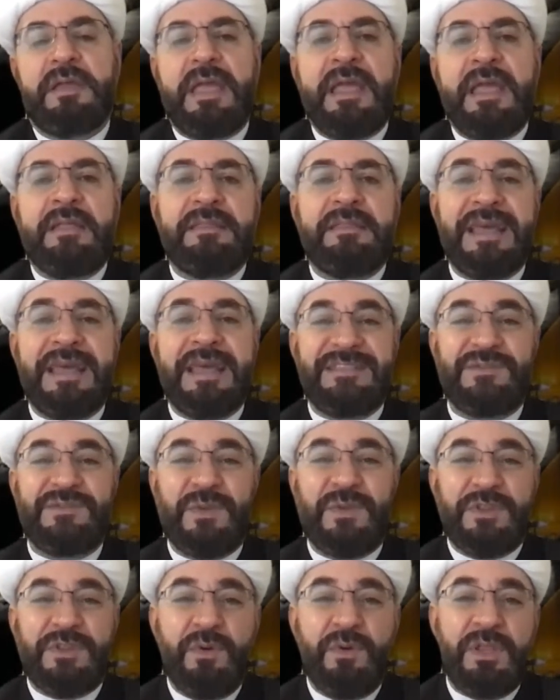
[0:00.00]
And that's
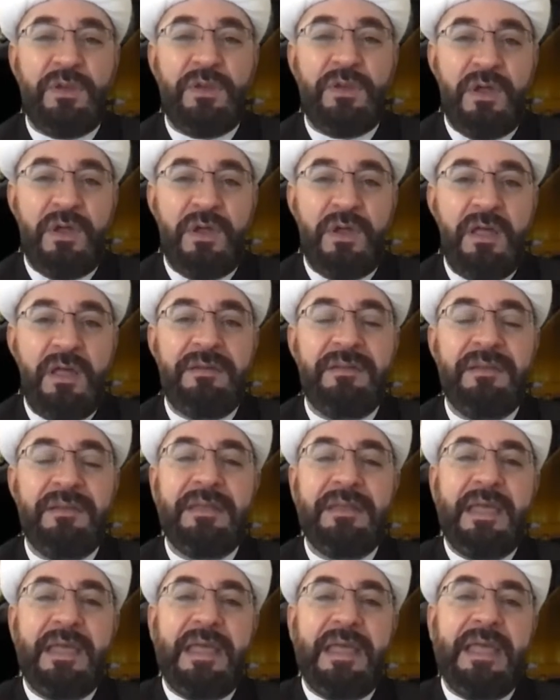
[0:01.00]
what the Holy Quran
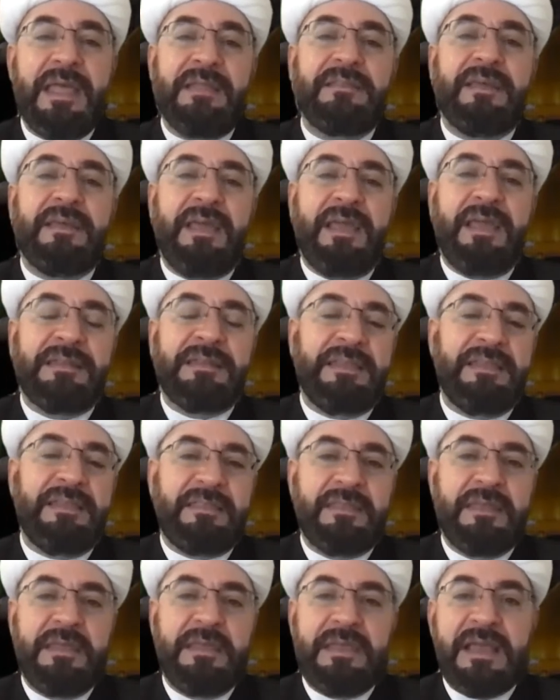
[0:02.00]
and the
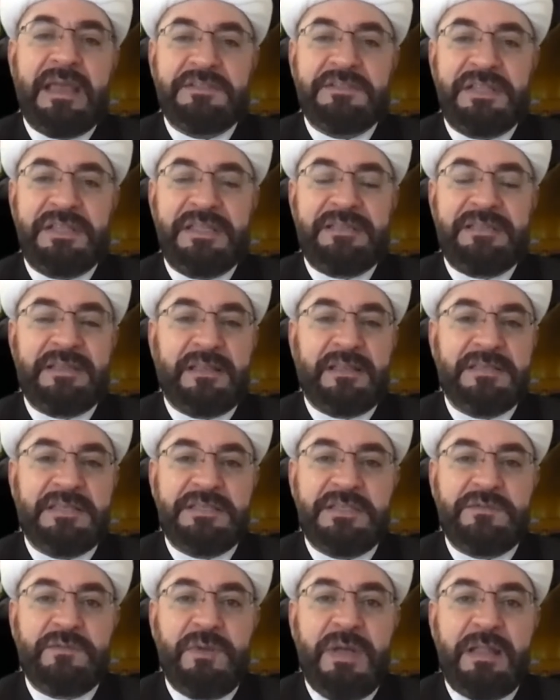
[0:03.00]

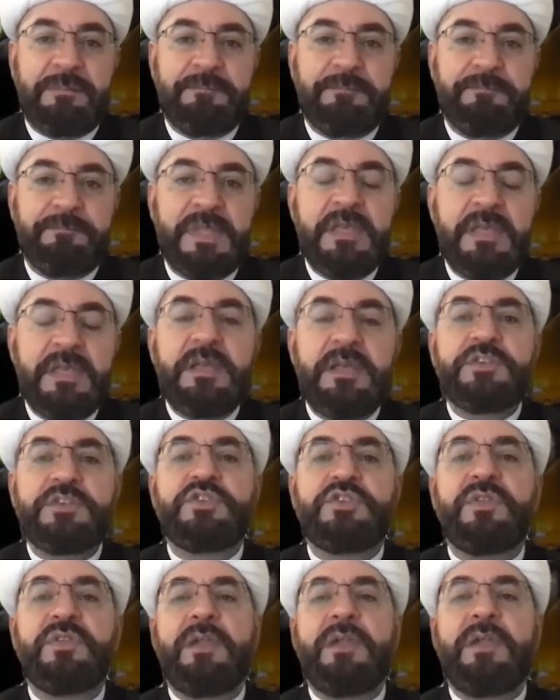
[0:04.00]
process as well.
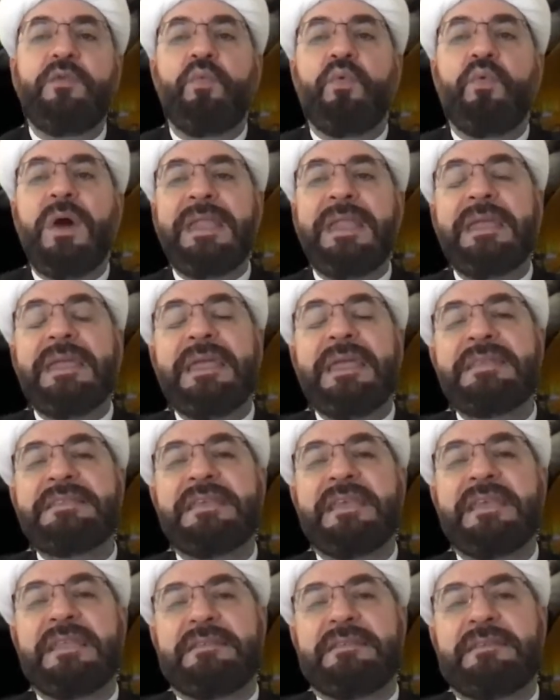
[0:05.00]
So then what is
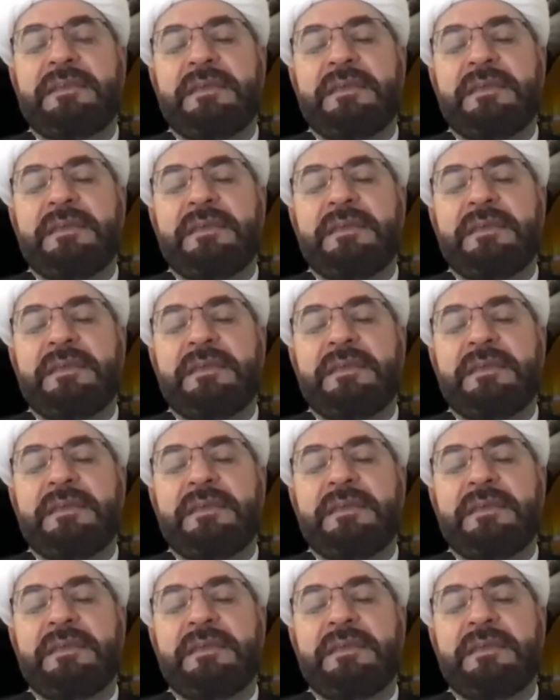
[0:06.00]
it